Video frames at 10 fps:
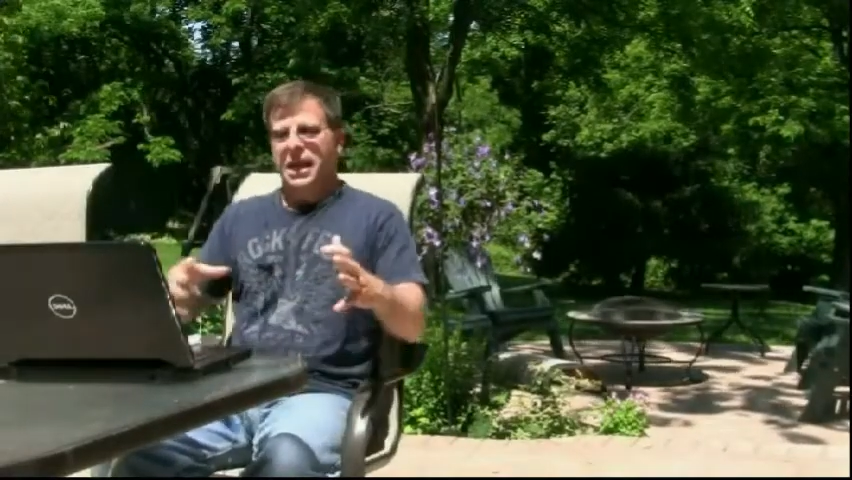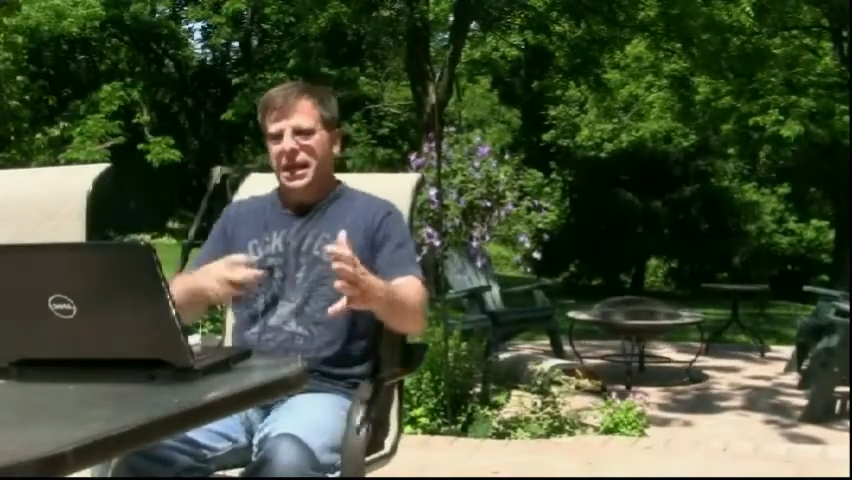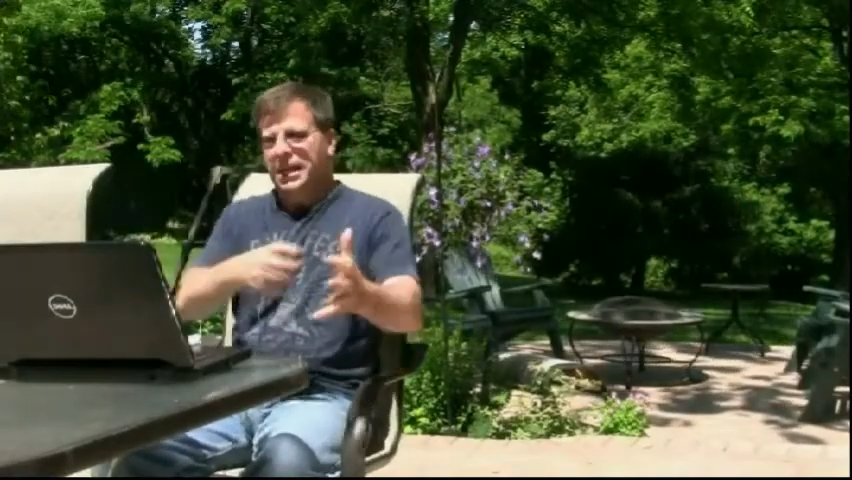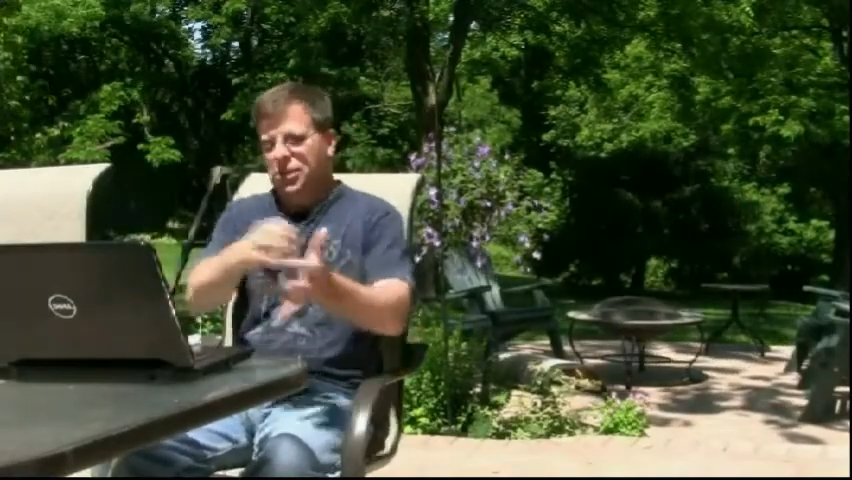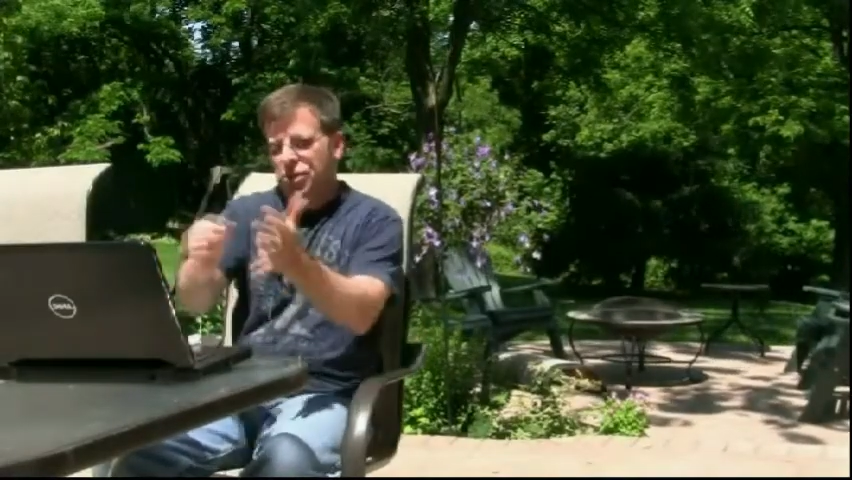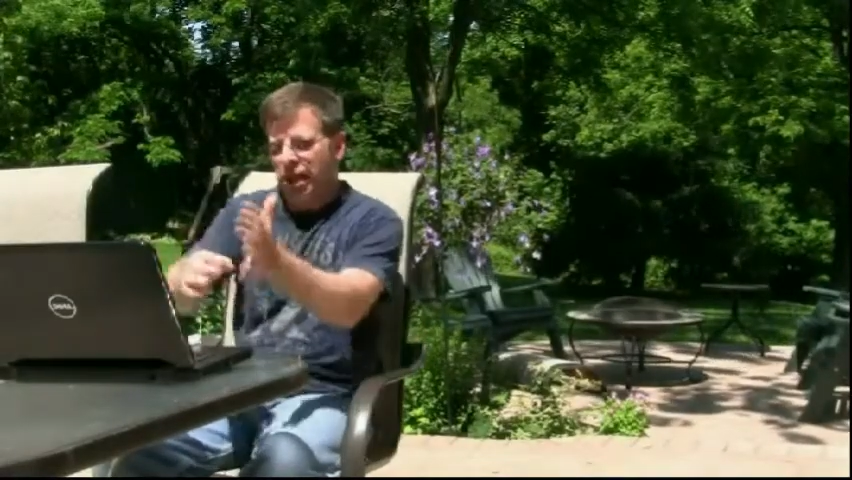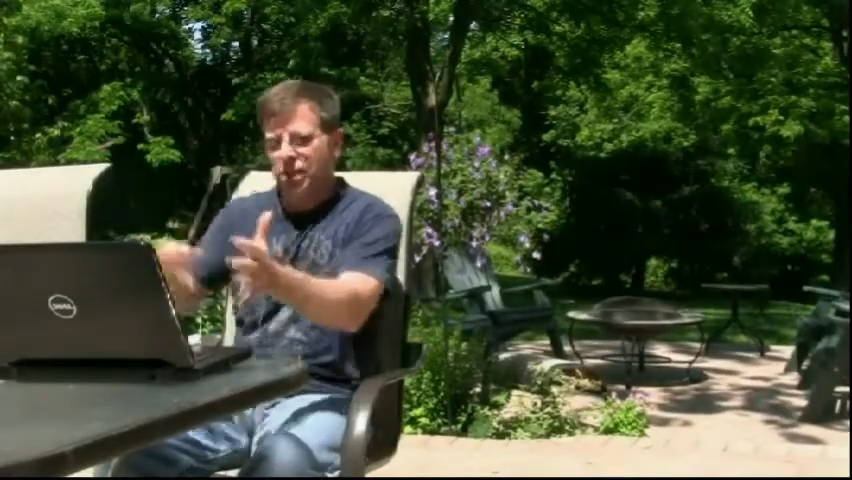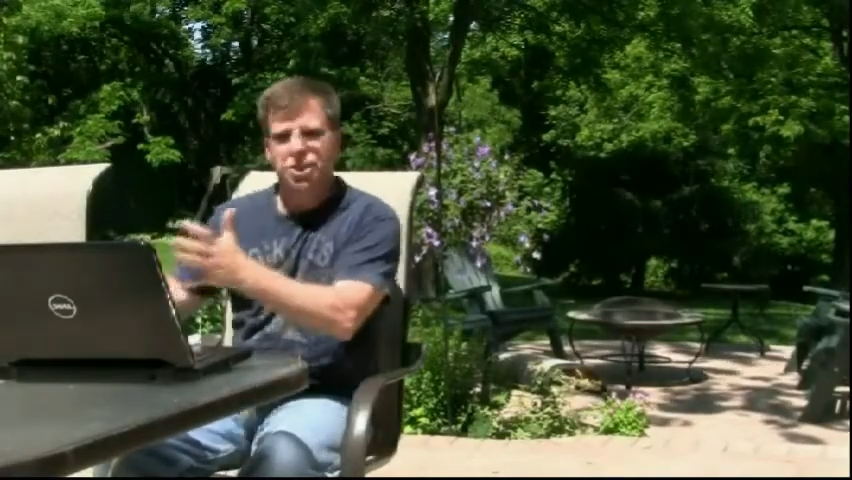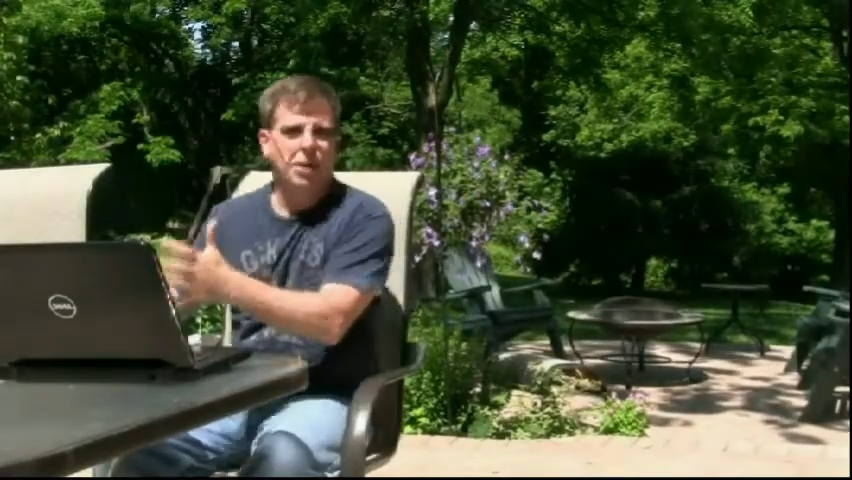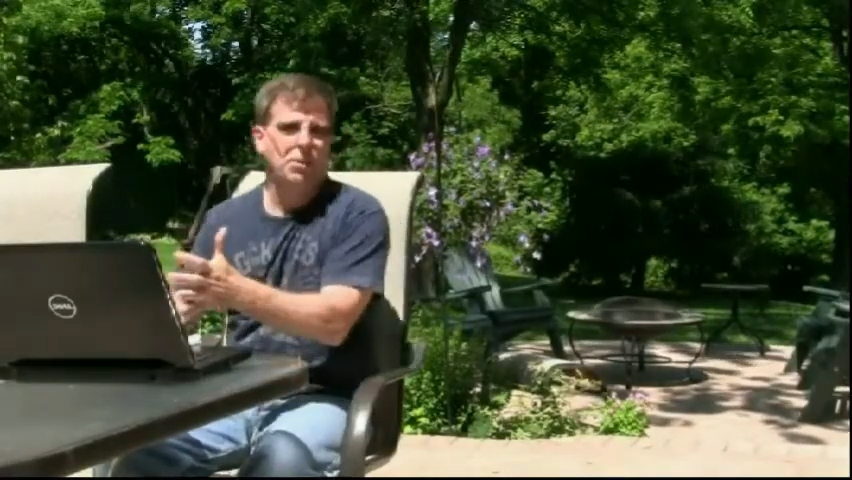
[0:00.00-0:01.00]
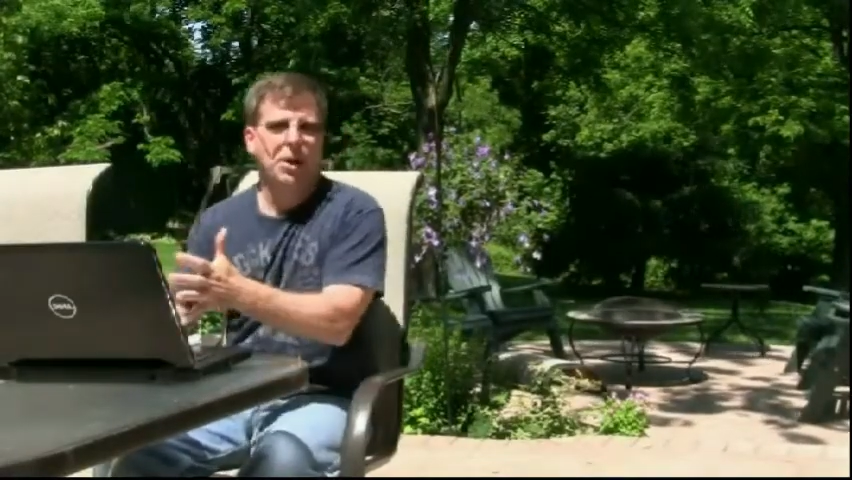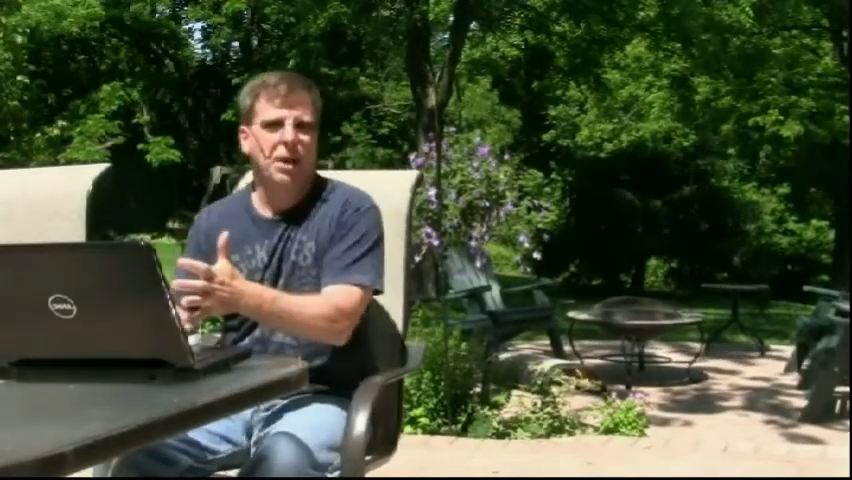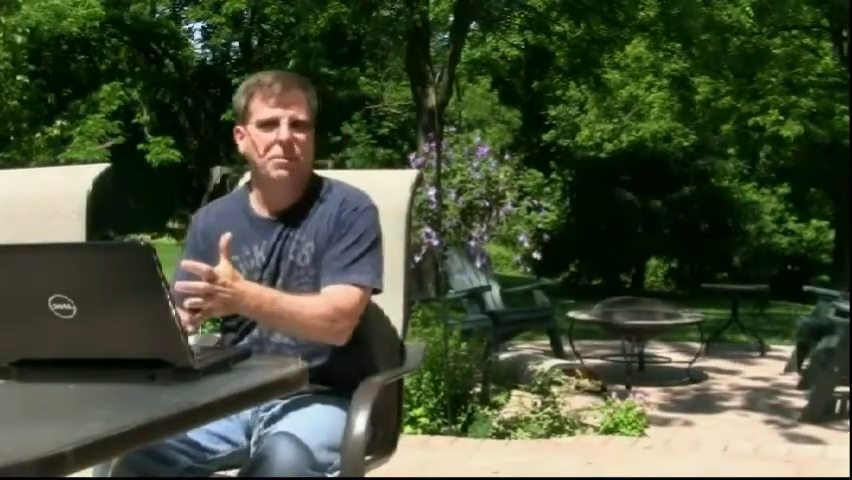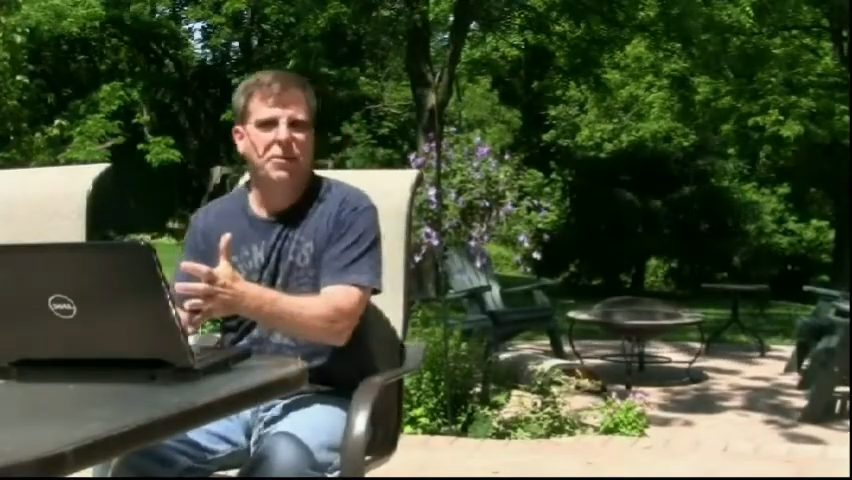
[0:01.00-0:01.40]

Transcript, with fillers: and he changed up a couple